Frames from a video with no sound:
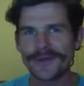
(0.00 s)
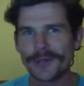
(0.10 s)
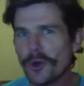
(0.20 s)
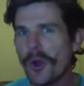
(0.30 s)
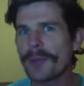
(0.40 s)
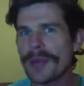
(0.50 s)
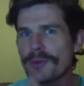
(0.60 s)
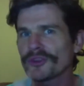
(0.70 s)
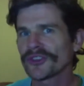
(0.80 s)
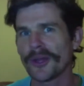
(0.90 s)
look what
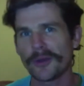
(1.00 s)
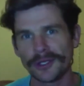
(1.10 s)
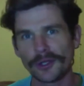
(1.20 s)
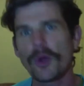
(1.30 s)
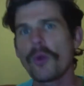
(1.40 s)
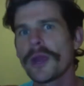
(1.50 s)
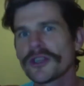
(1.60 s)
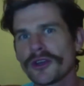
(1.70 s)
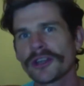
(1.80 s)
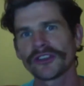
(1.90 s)
people sell you. Look what
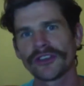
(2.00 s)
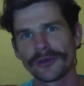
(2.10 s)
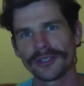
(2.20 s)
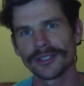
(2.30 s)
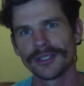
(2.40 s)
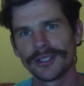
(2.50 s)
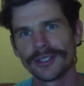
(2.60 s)
we're trying to sell you.